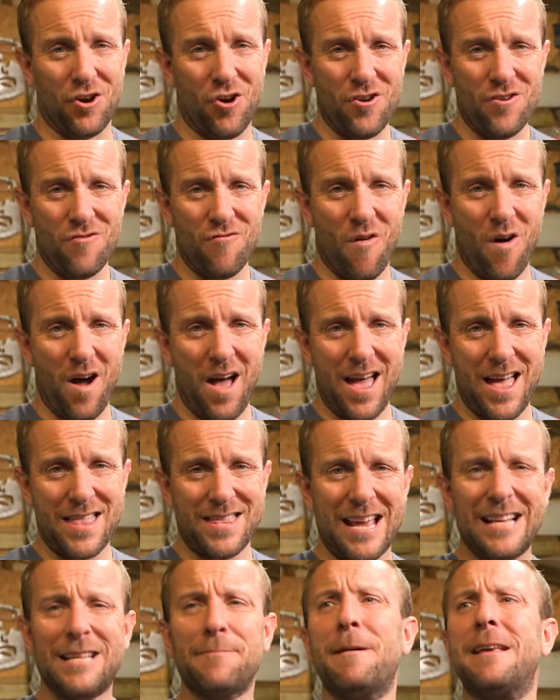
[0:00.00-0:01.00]
on, all right?
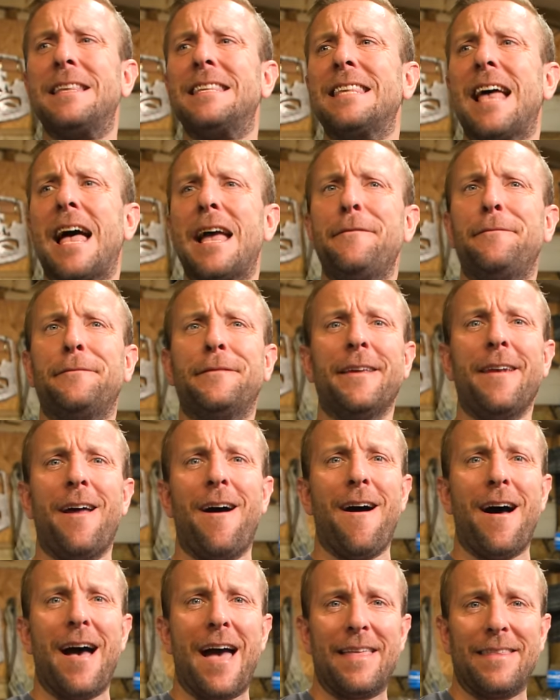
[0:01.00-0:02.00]
Need to be safe
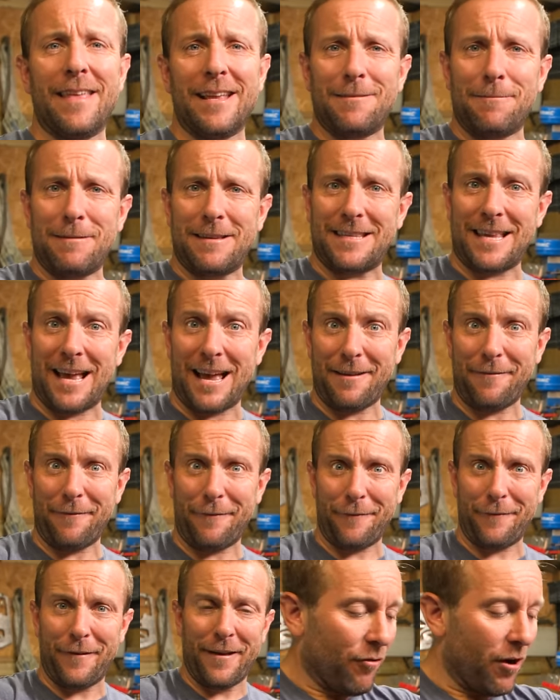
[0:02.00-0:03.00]
tonight. Need to be
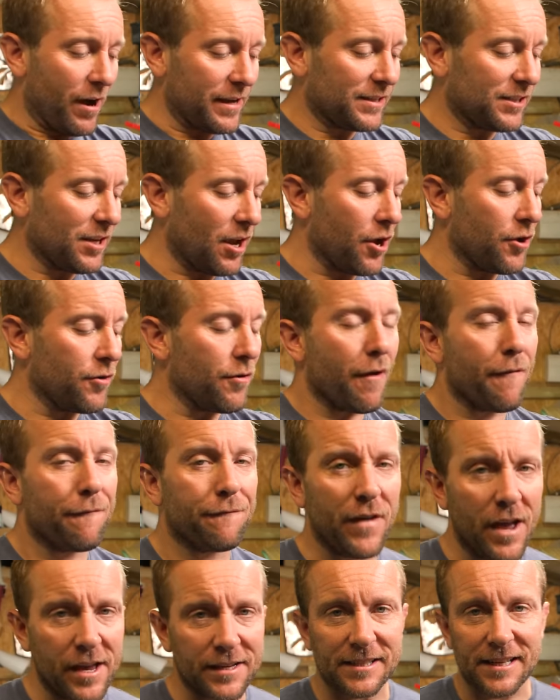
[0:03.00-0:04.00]
safe. Right, so
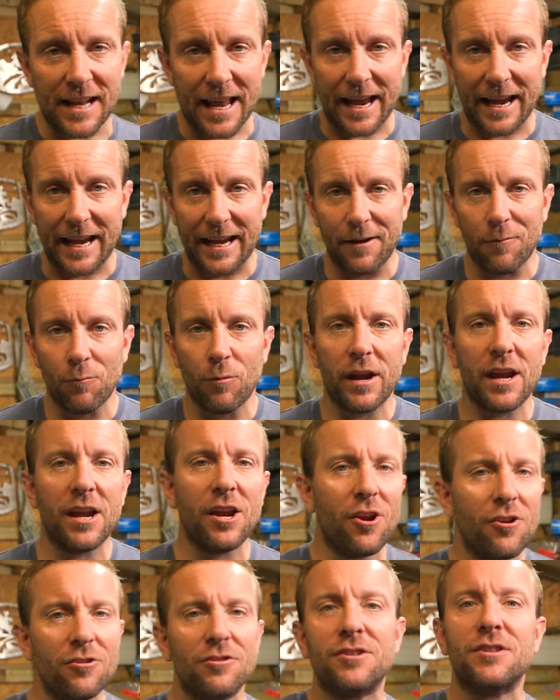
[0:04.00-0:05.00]
firstly, we
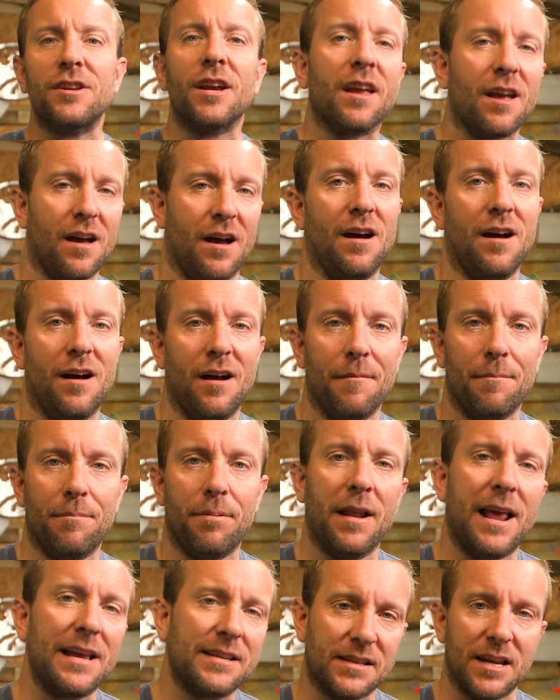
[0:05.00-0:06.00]
used to cut
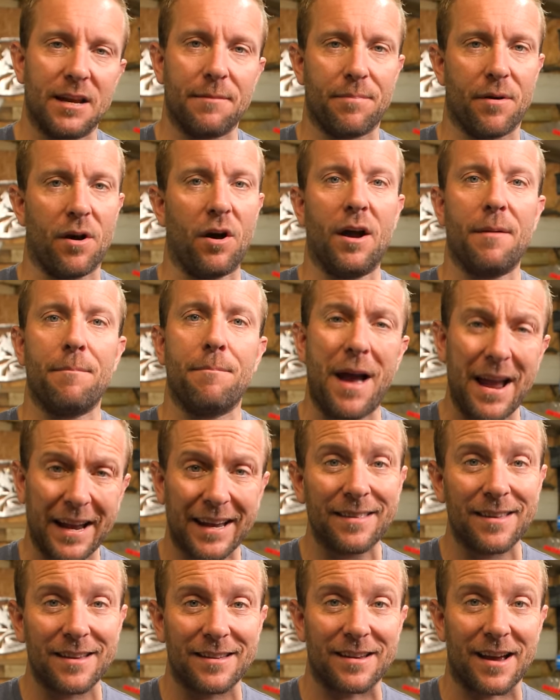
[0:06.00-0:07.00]
plastic pipe
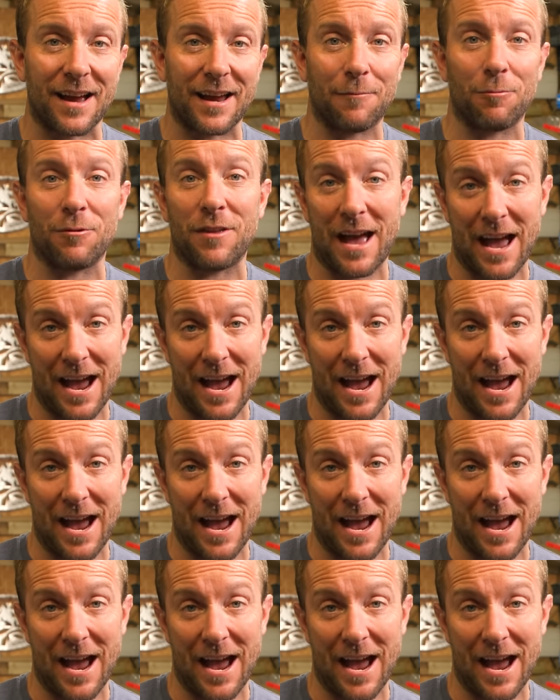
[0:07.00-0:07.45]
back in the day with a